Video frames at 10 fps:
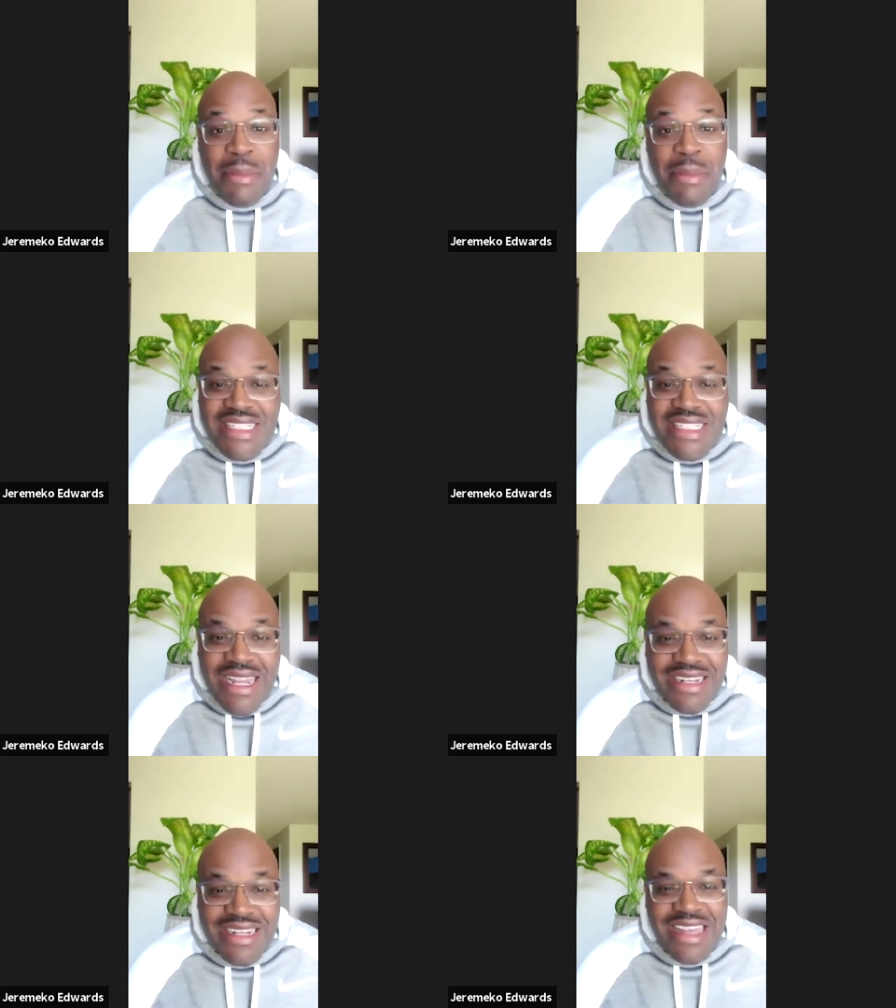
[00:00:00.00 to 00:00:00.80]
I'm
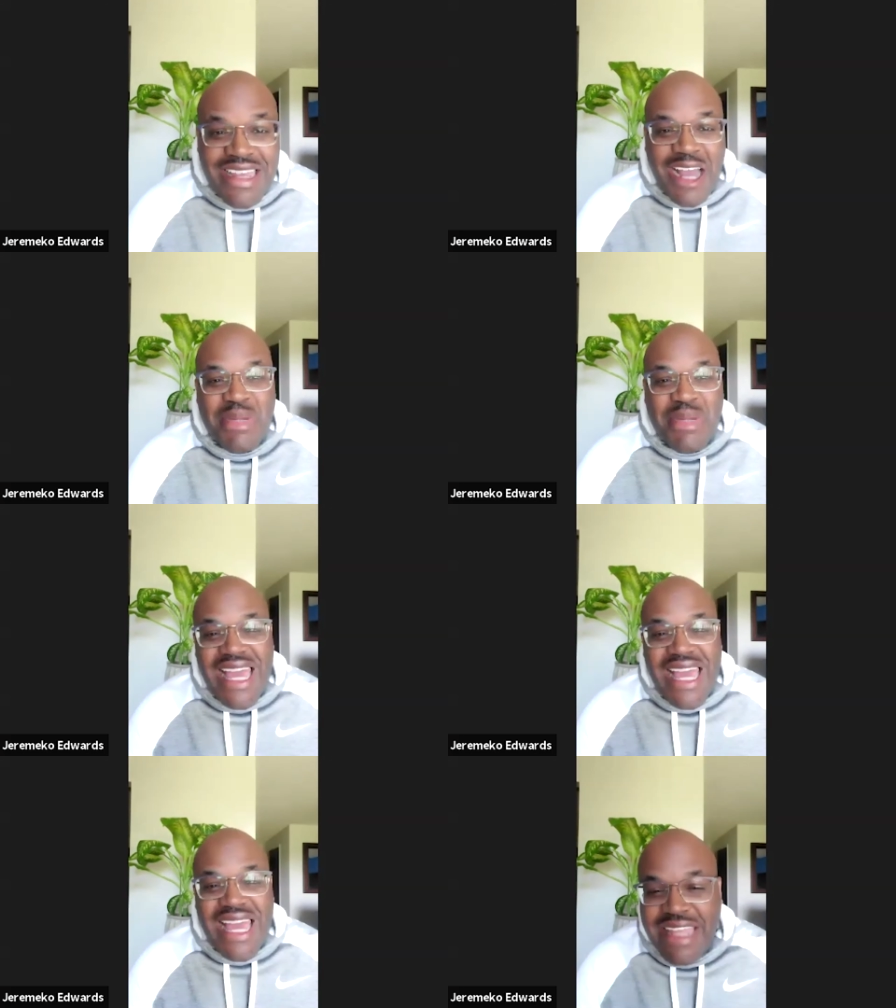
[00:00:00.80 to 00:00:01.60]
glad a- Andy
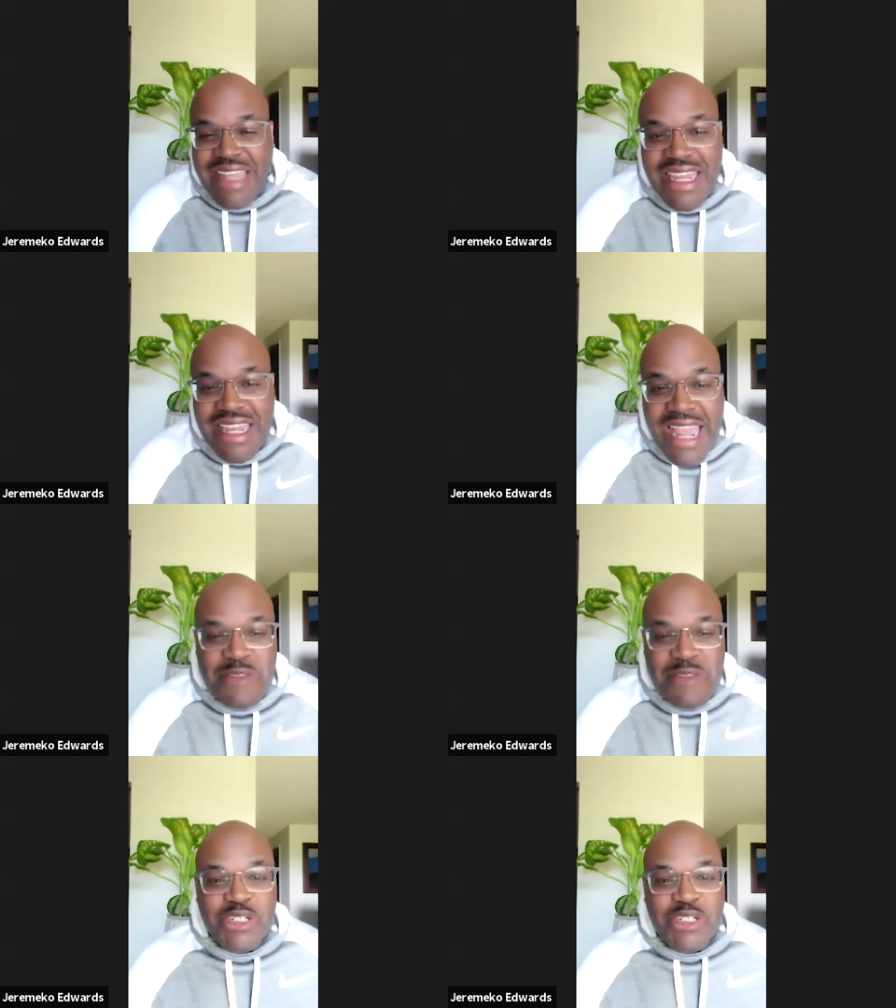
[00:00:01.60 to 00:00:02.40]
asked me to do this
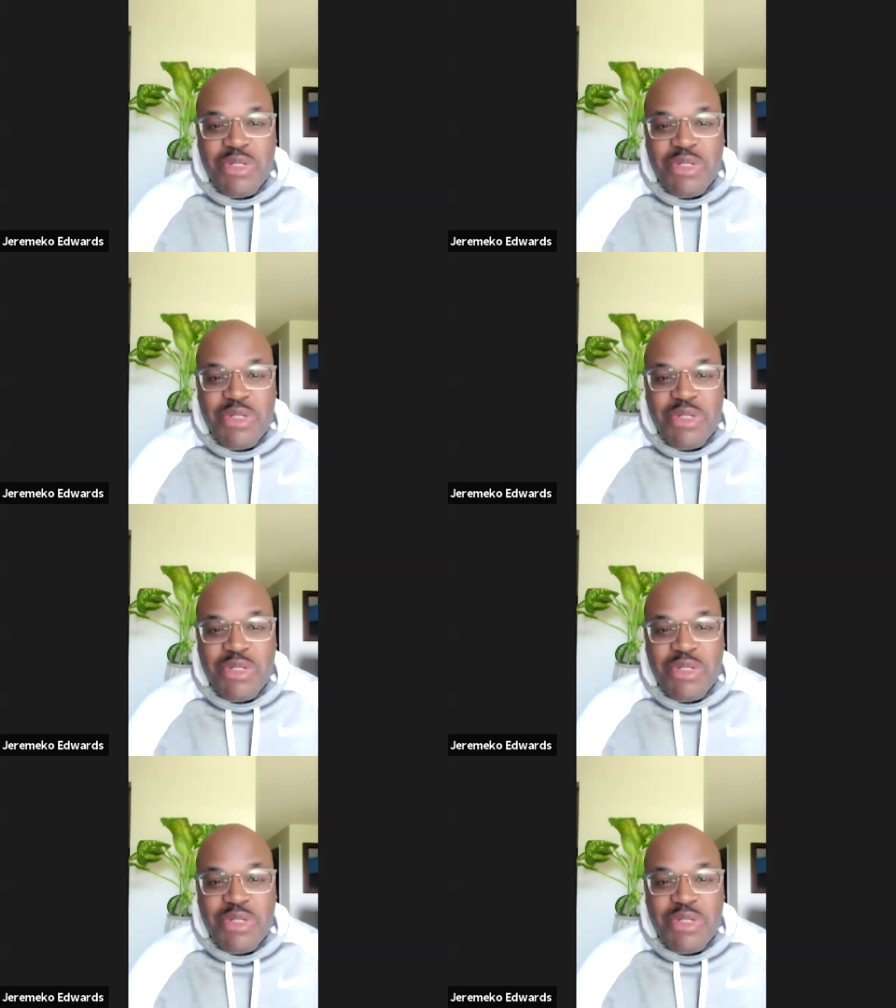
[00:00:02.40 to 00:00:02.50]
call.